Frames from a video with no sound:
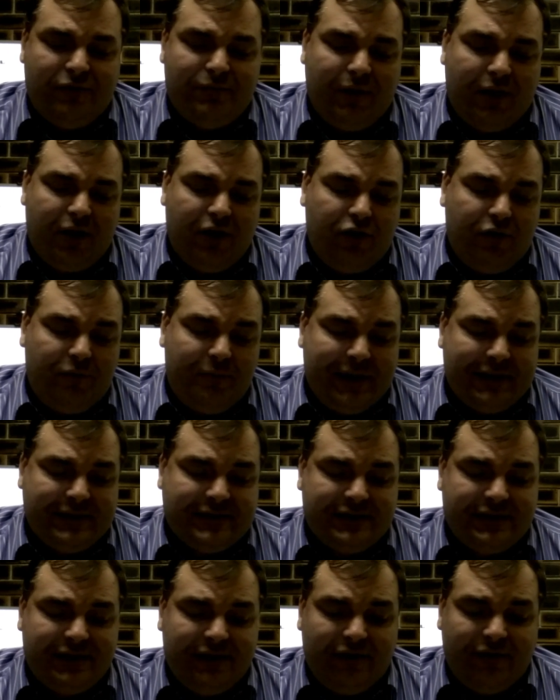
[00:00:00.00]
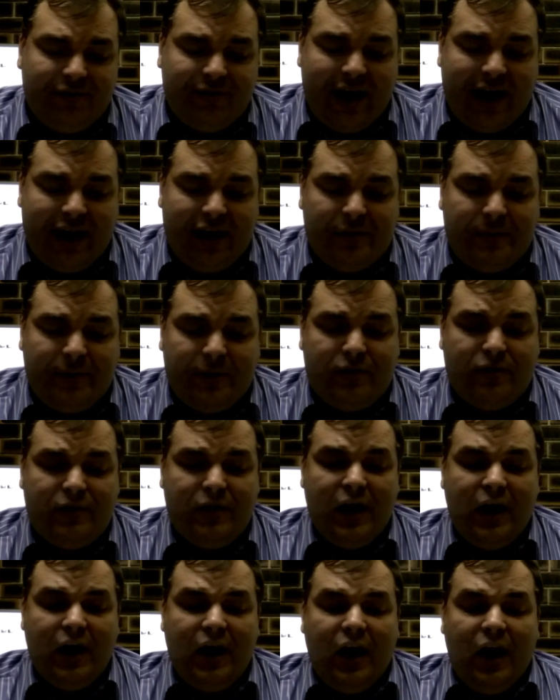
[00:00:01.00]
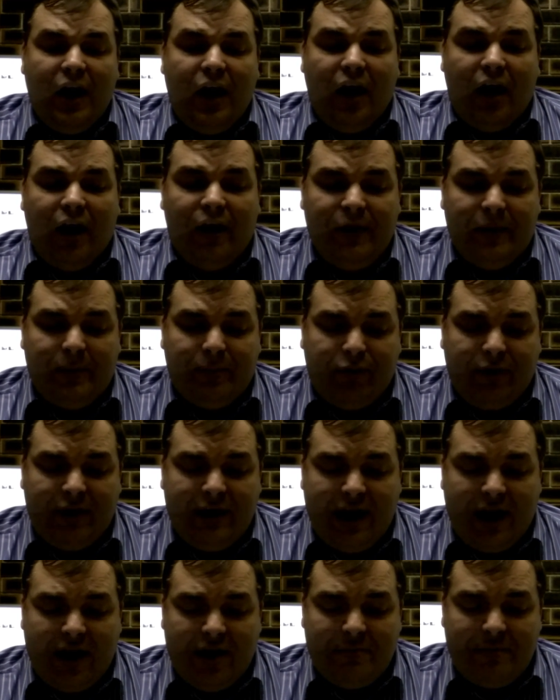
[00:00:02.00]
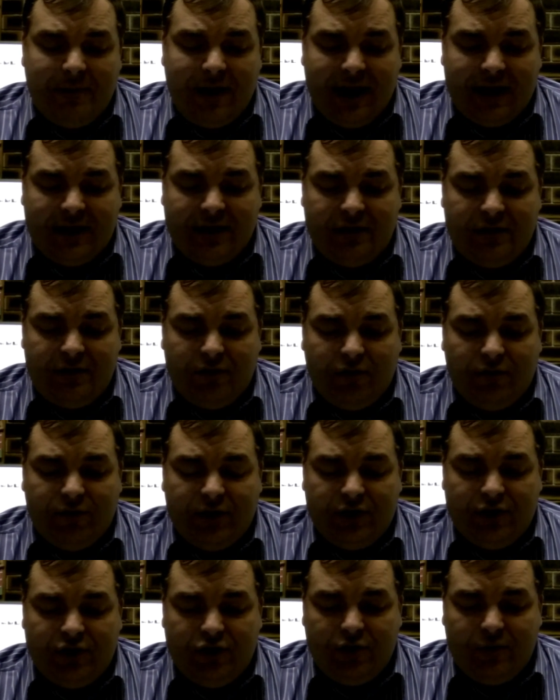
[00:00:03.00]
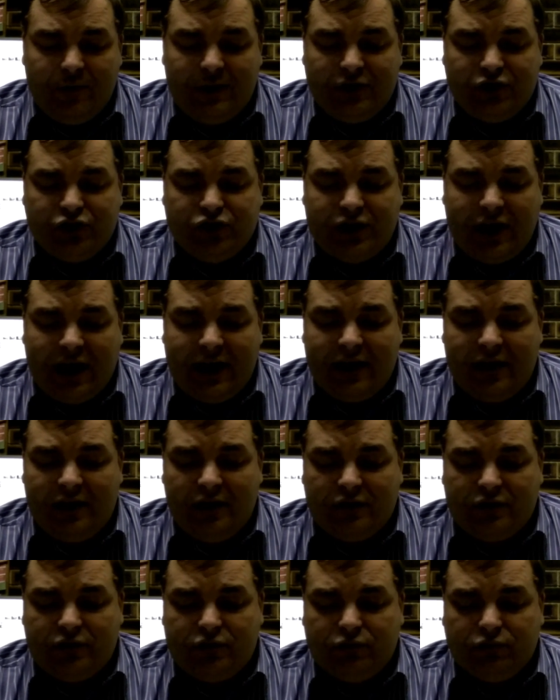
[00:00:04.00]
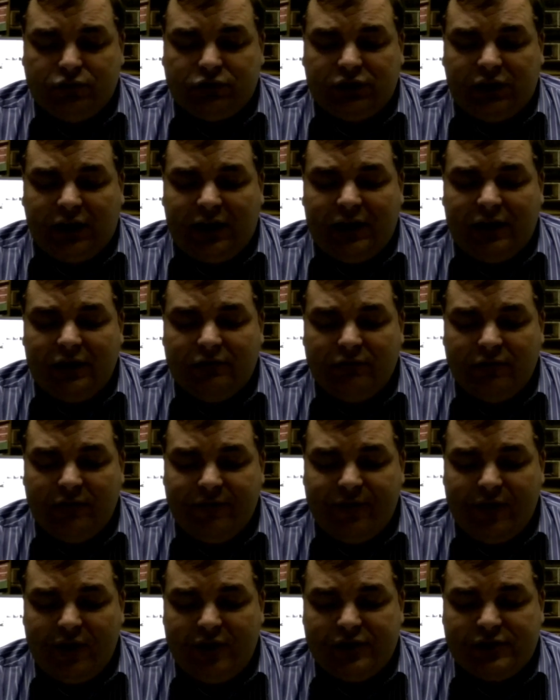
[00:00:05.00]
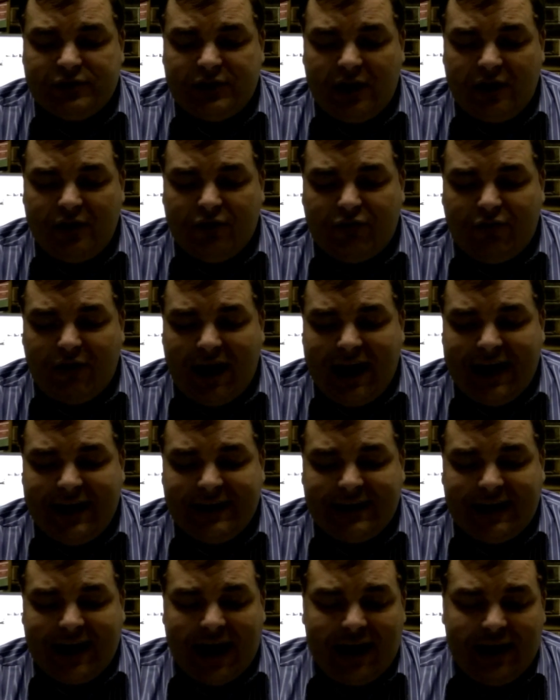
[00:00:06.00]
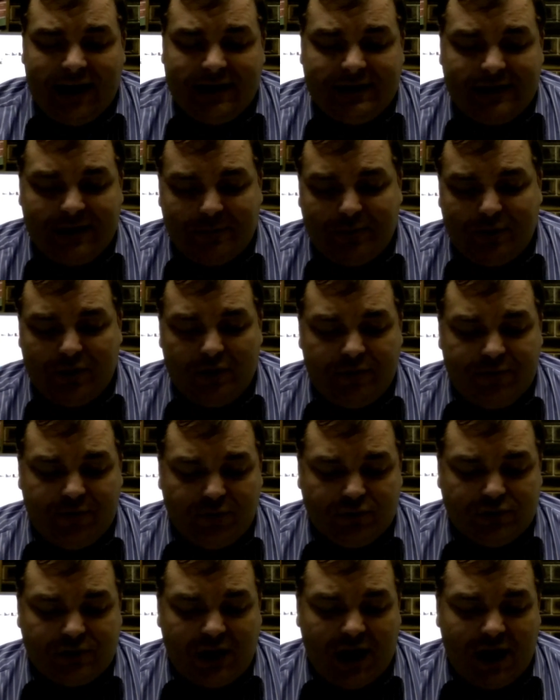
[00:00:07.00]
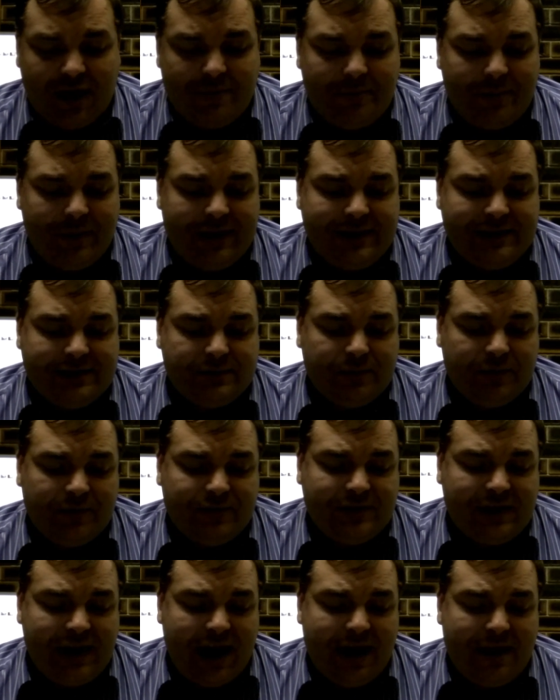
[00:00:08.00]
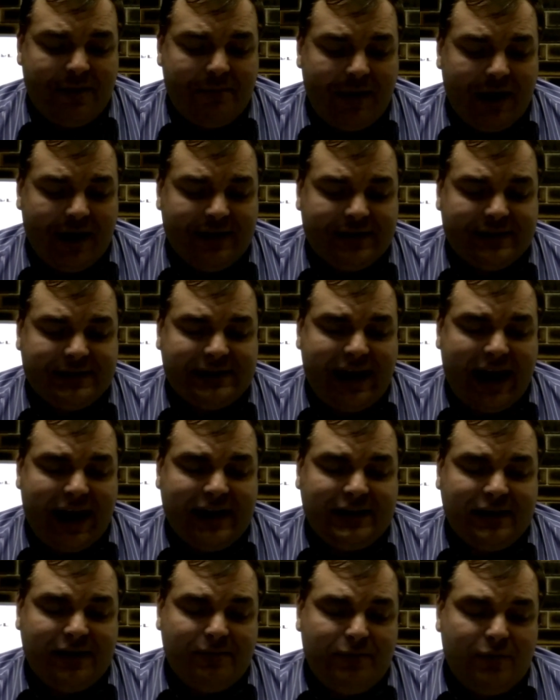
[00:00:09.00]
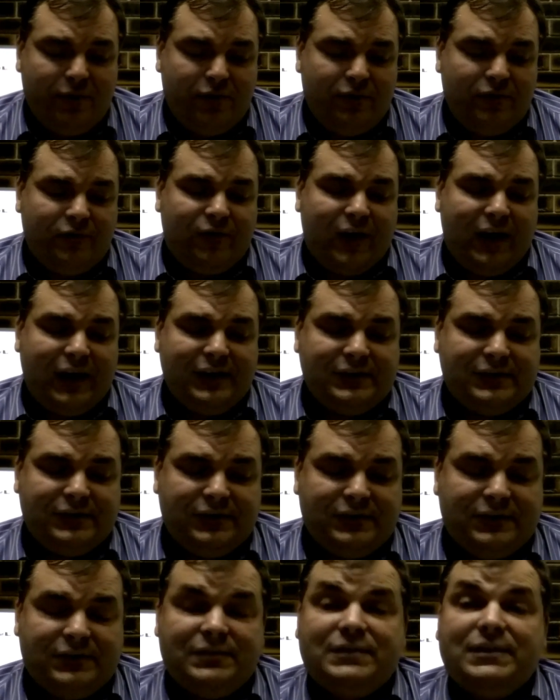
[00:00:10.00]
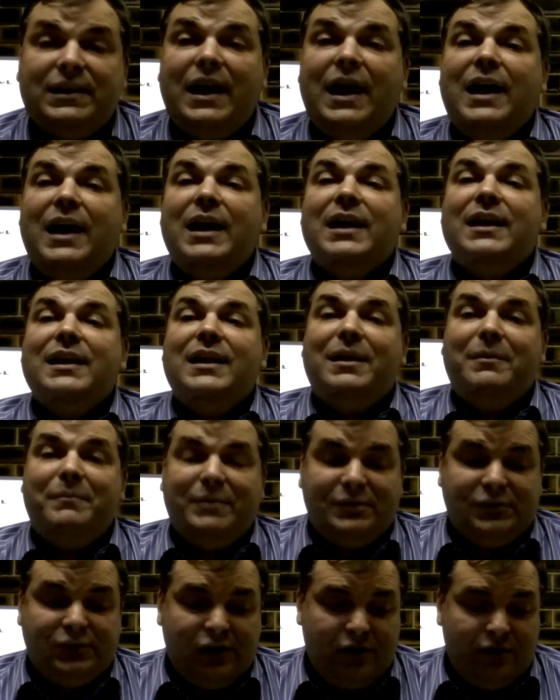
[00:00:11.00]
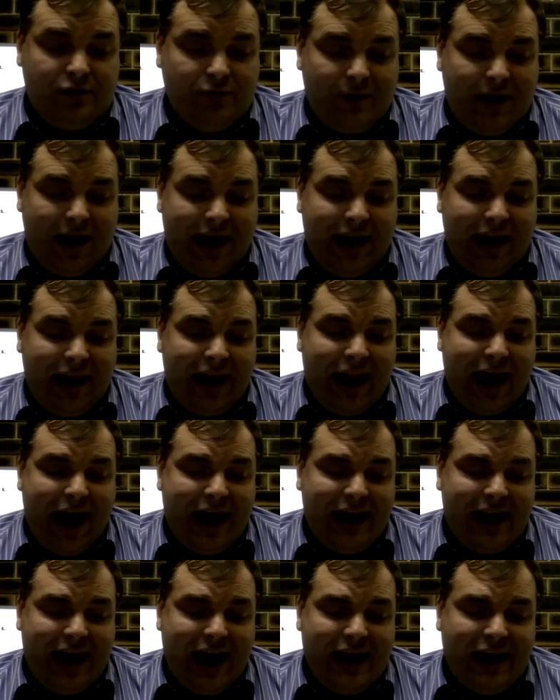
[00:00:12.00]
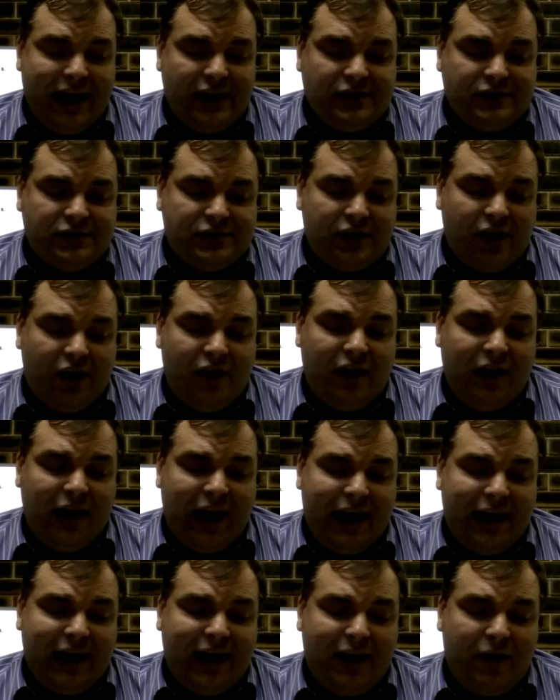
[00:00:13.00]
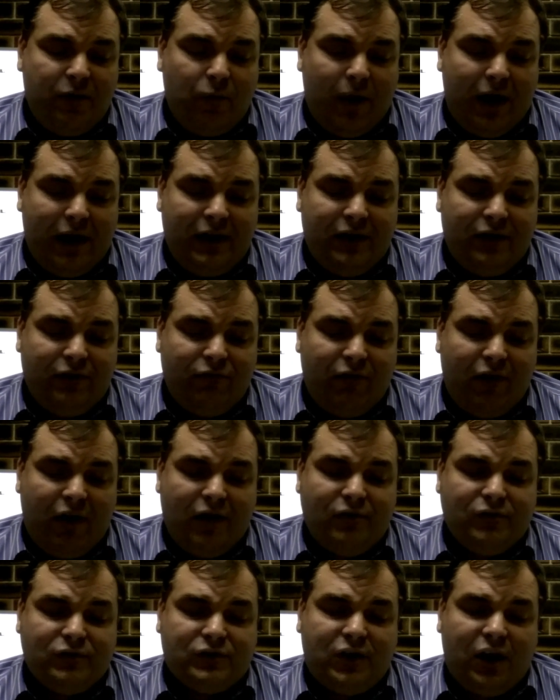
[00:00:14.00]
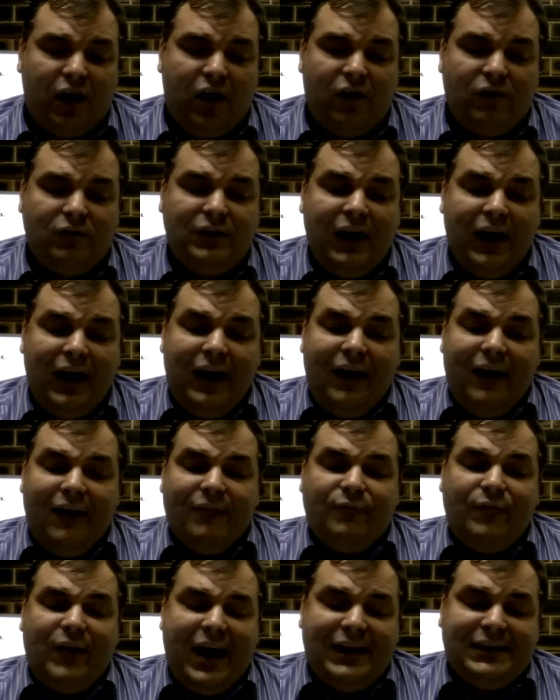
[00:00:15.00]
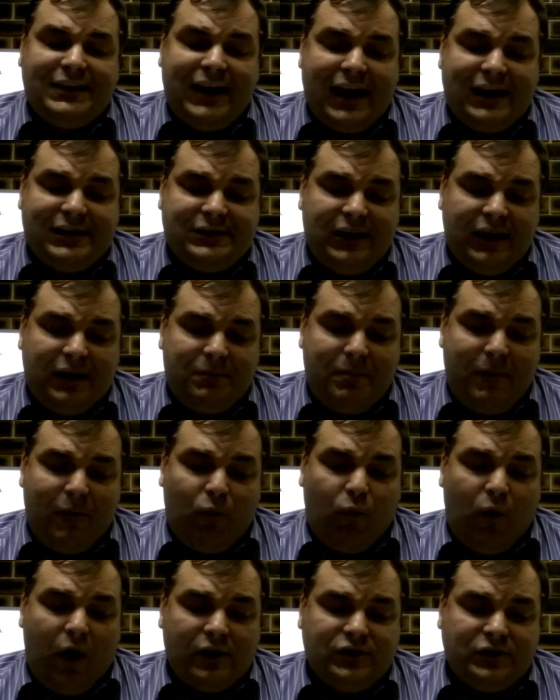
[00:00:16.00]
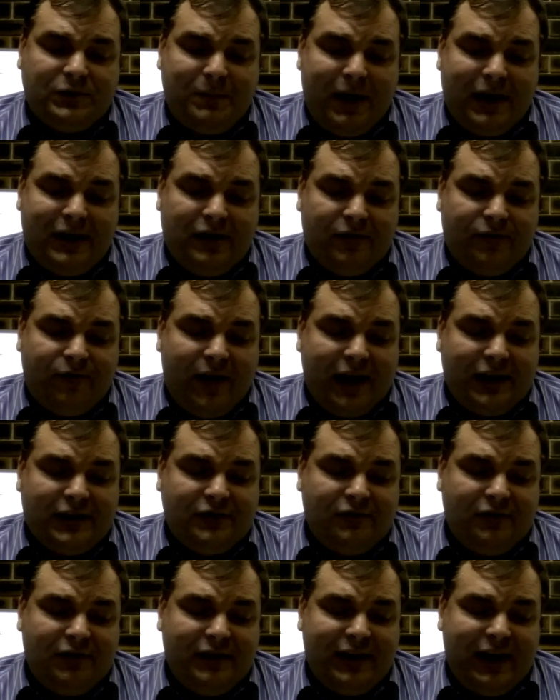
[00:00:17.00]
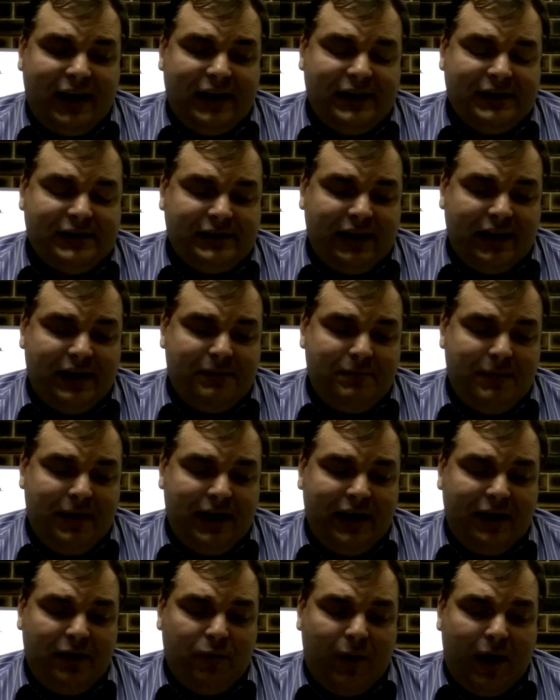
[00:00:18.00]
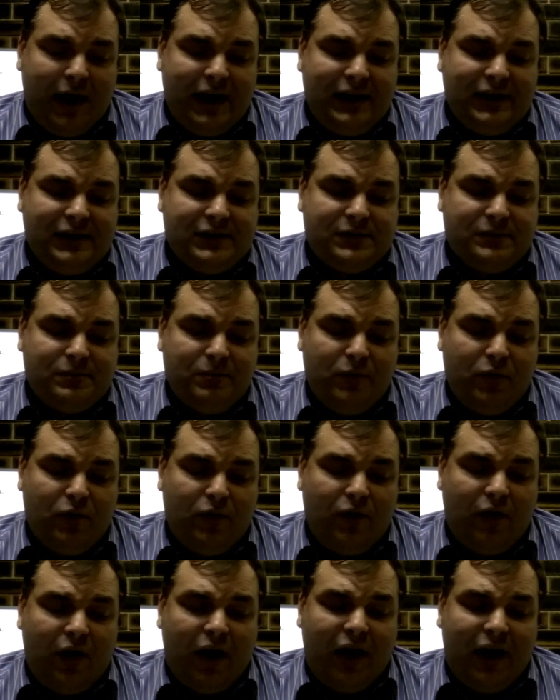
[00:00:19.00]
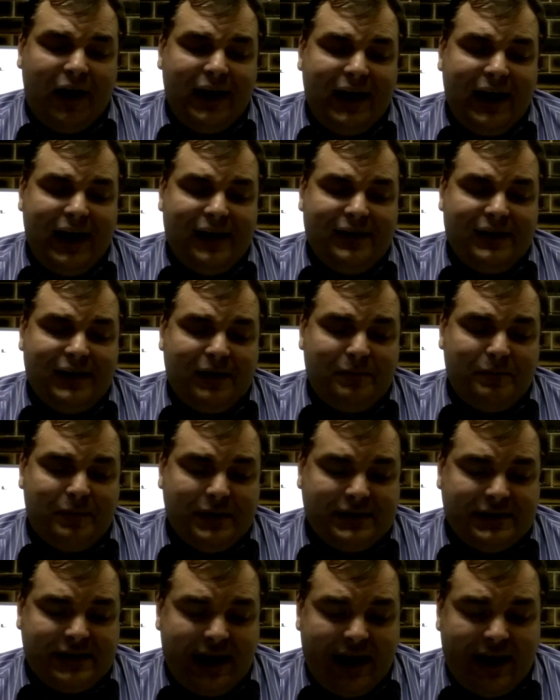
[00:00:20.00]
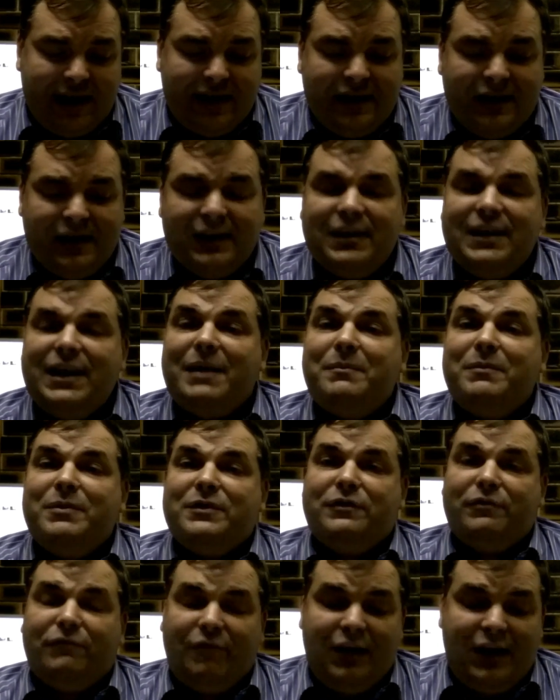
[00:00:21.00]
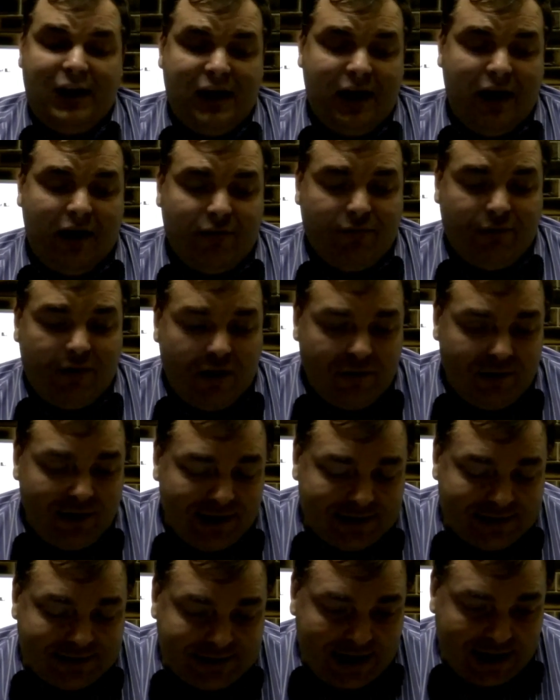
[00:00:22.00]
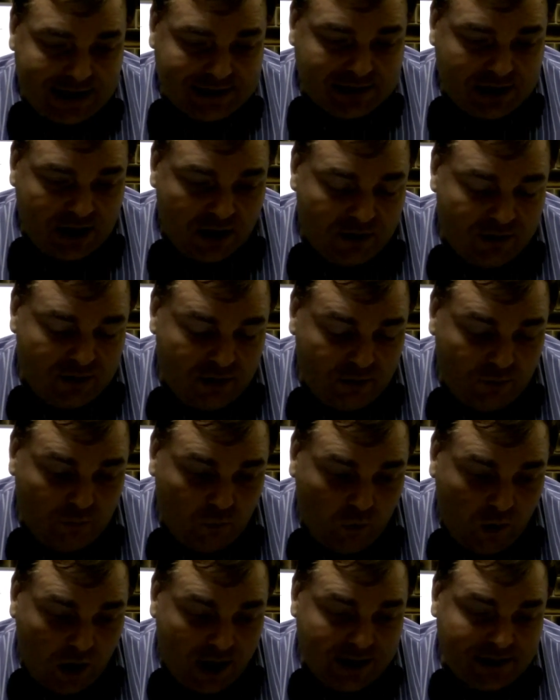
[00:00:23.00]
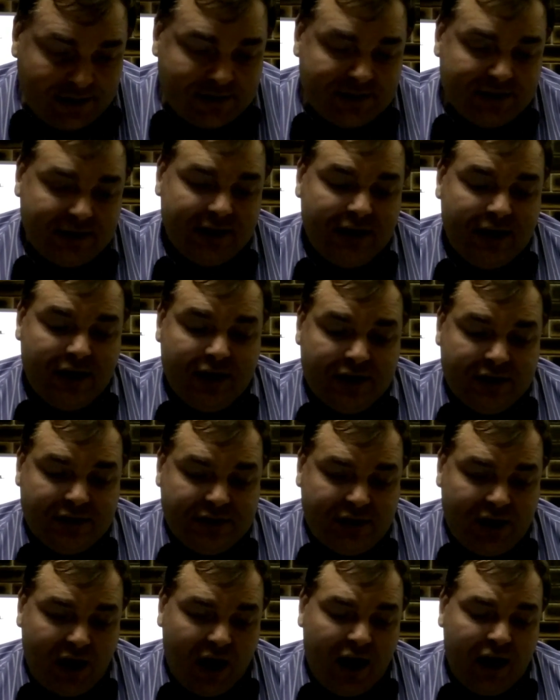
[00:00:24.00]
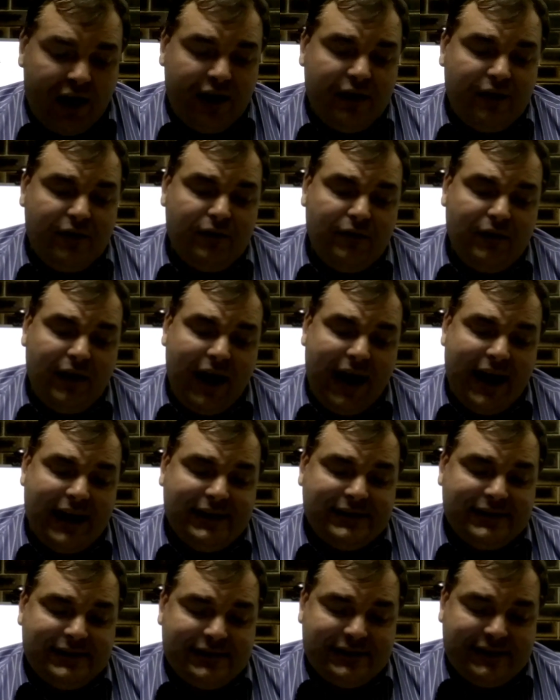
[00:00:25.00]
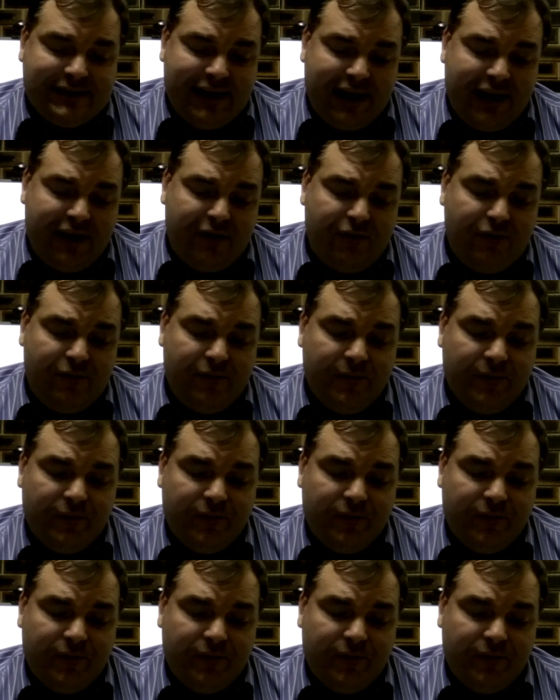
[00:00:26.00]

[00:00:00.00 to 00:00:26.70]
model, but still available on the pre-owned market or the newer Jaguar Cultra Reverso Grand Calendar. Beautiful timepiece with day, month, date and moon phases. Number two, a Lange and Son Lange 1 in rose gold. Fantastic watch manufacturer that is in many ways more high-end than Patek. Number three, a Rolex Daytona white, dial and steel.